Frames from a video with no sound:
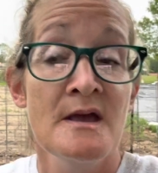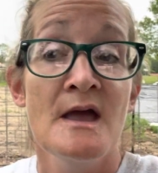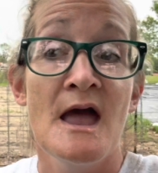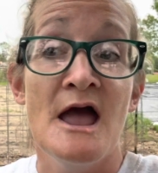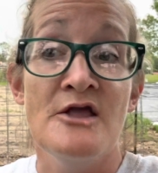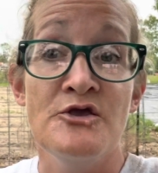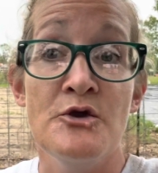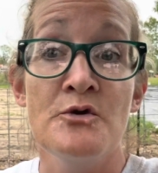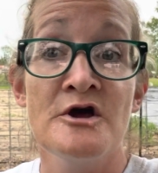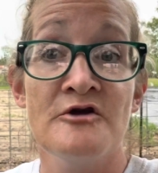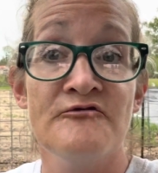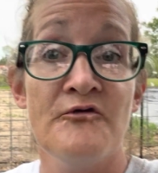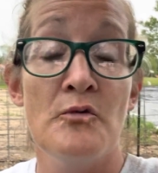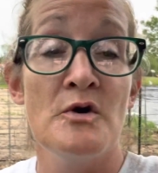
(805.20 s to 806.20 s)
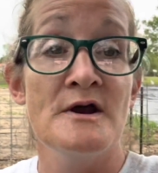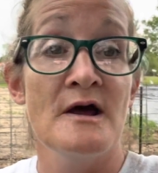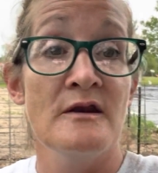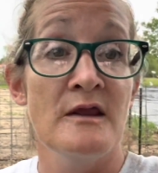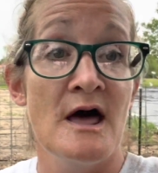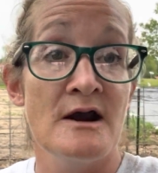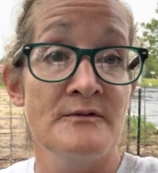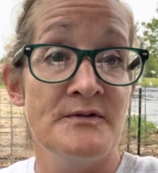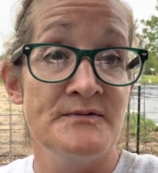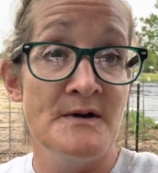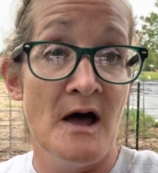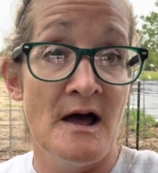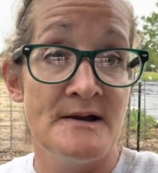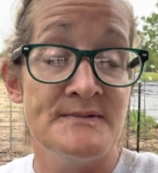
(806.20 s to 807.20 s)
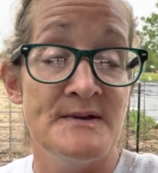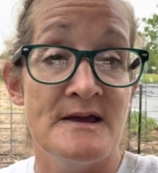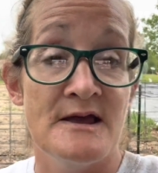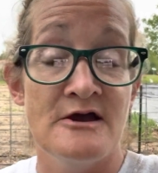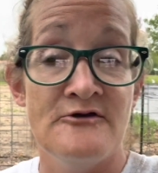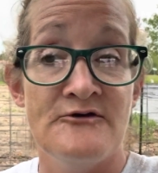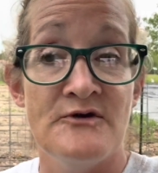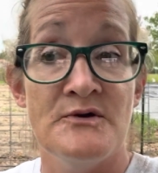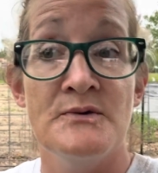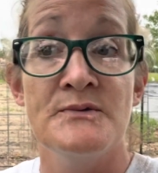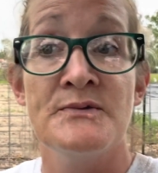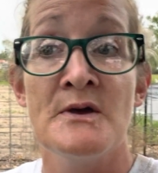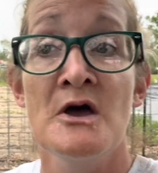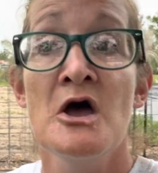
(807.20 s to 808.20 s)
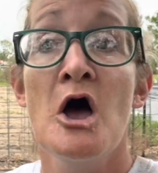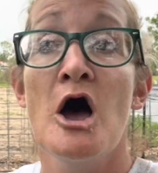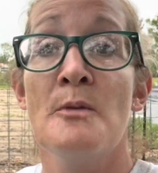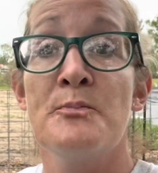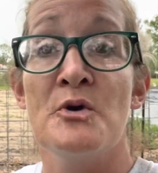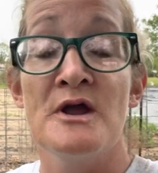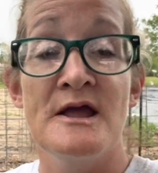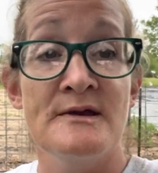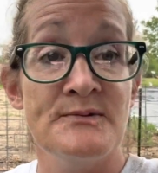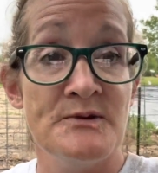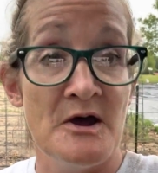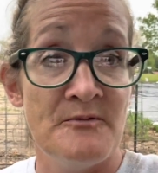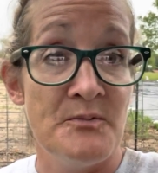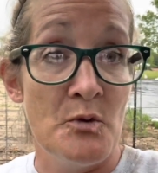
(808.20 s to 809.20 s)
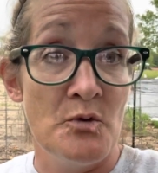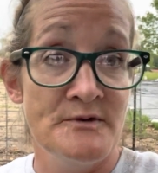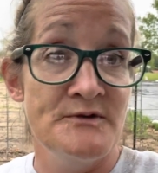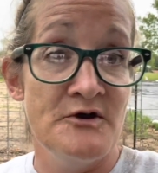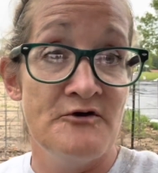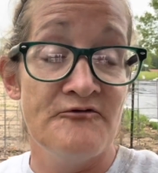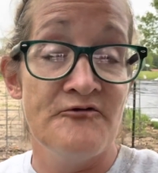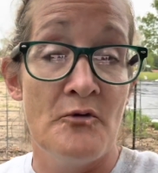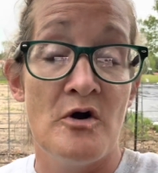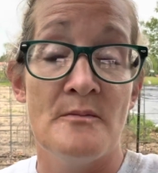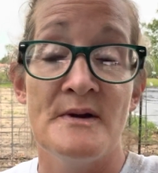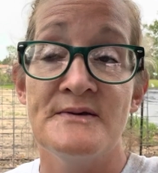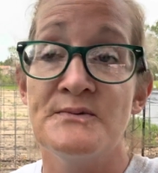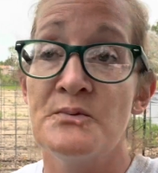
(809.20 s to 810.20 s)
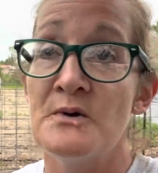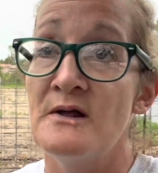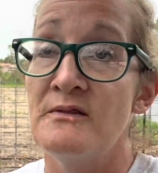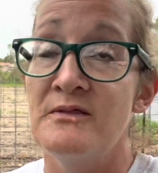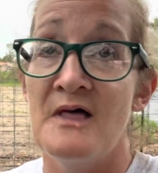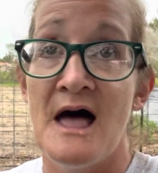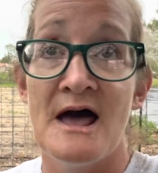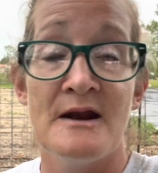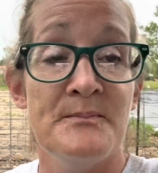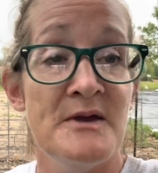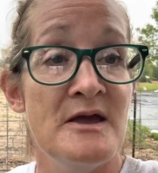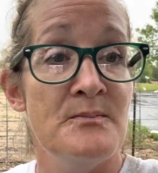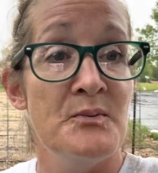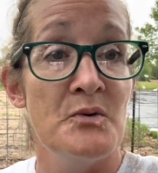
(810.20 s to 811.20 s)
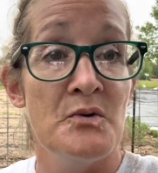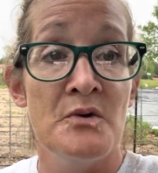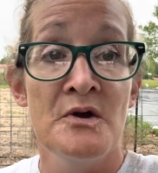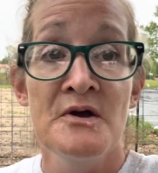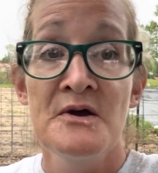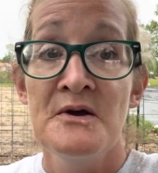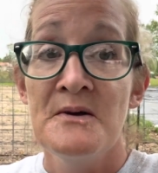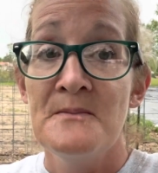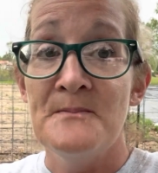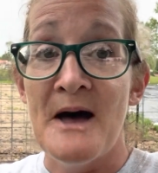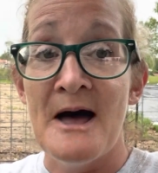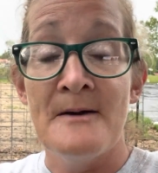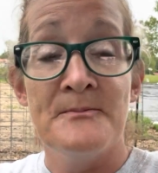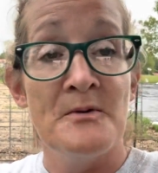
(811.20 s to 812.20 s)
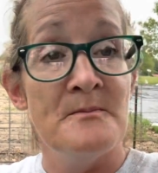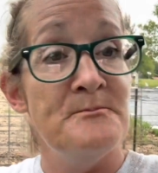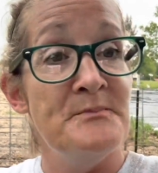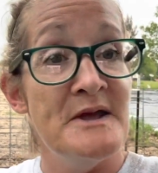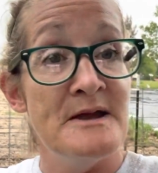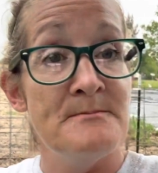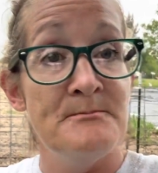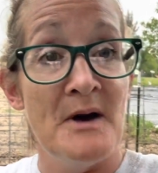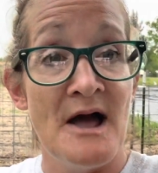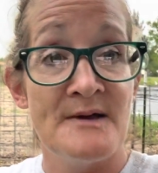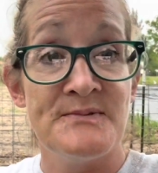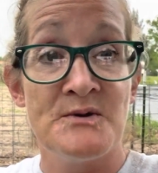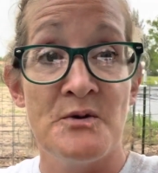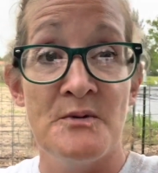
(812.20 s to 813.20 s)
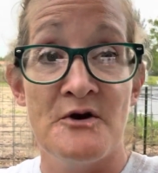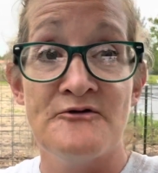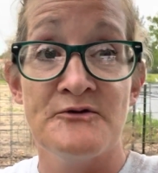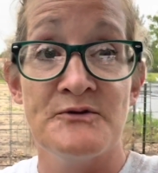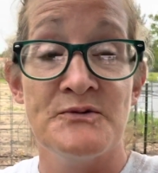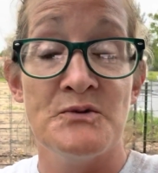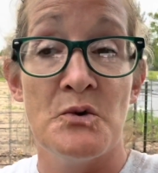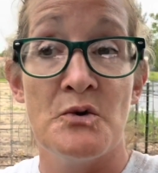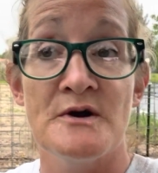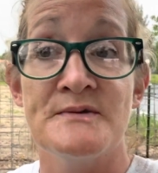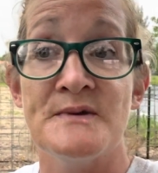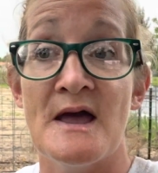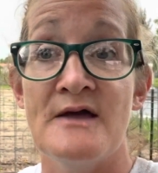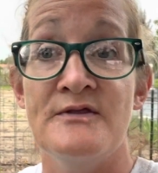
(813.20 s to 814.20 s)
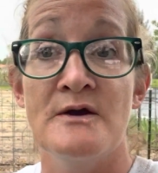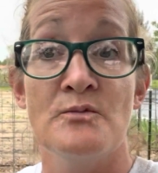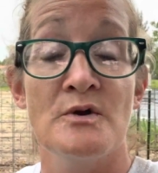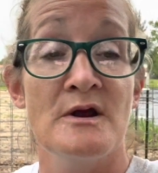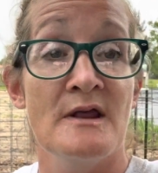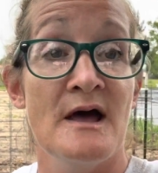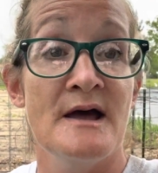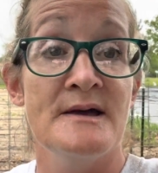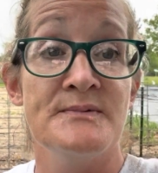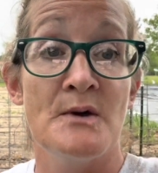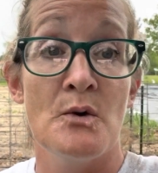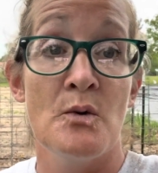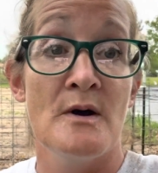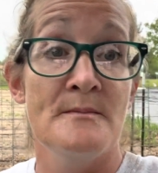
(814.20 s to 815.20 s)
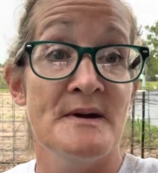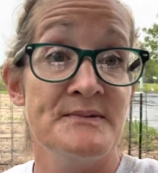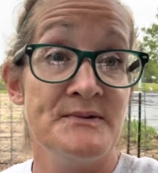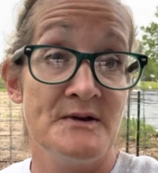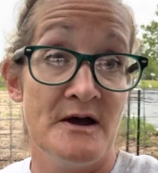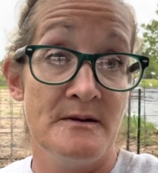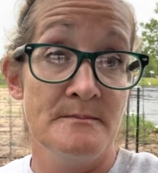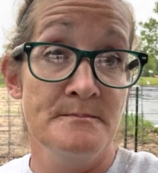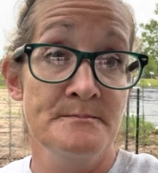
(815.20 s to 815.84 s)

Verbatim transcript: and you can avoid a lot of the toxic issues of bringing stuff onto your farm. A lot of people buy from big box commercial stores and then realize, oh, I messed up.